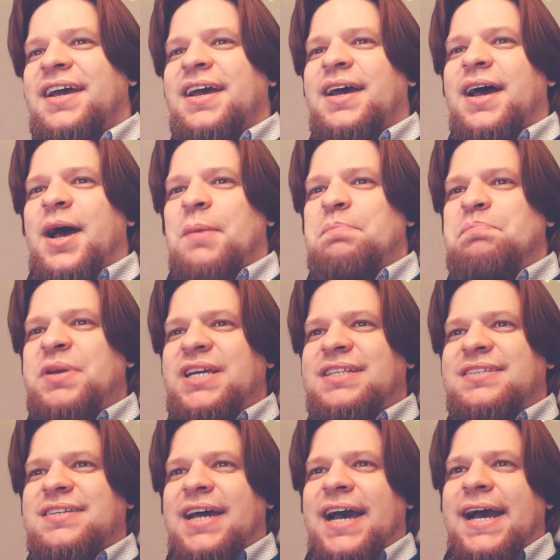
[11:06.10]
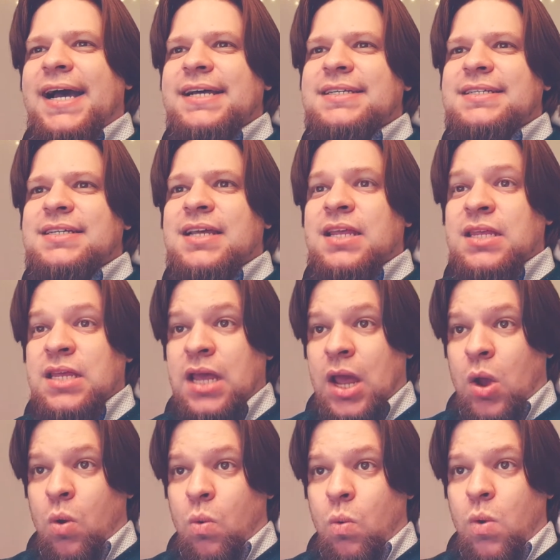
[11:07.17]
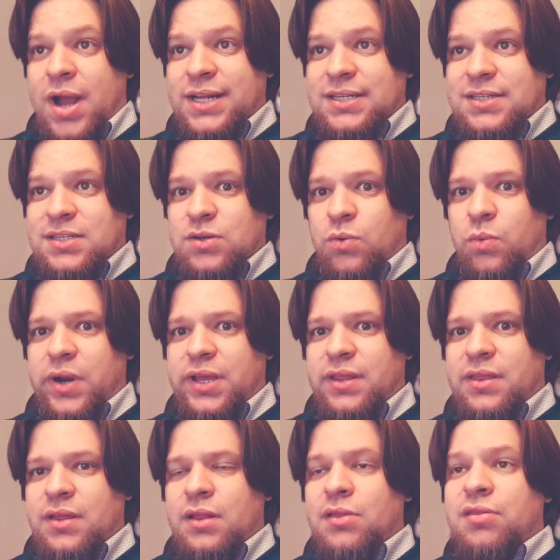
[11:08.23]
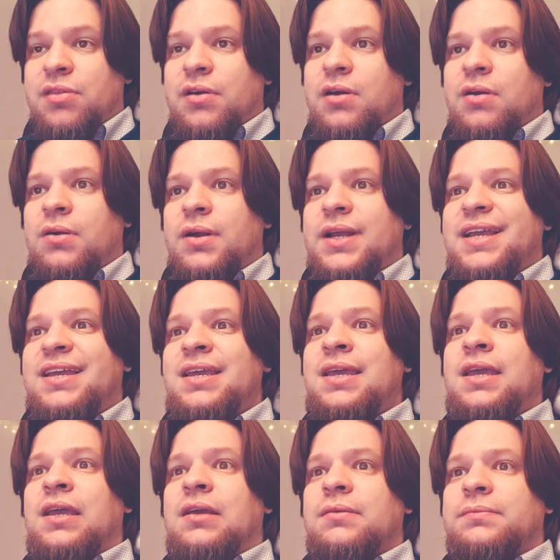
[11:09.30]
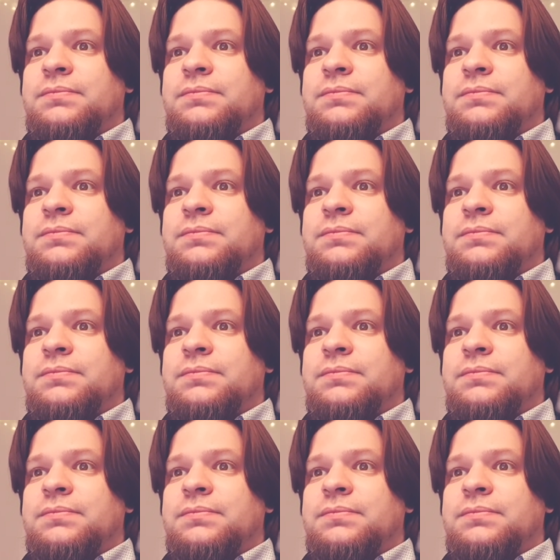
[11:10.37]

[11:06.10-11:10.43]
uh, Pete asks, what's with the E?